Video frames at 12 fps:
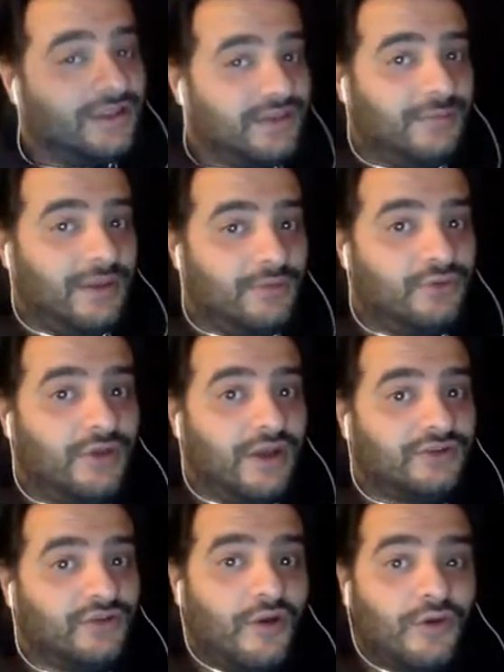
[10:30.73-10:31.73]
that maybe you
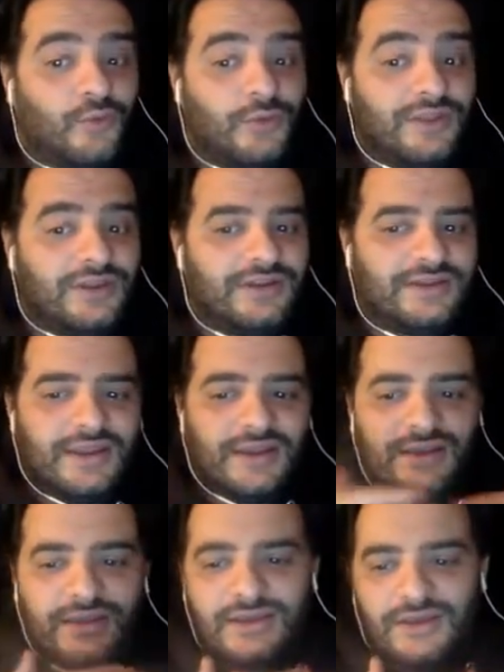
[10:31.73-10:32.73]
guys aren't willing to
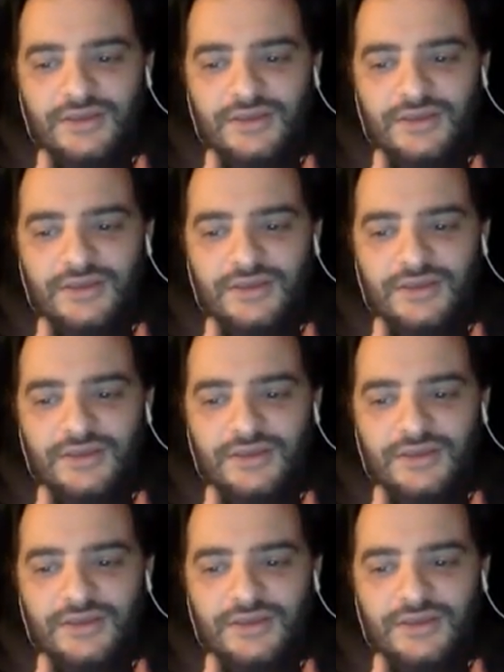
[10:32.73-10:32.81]
take.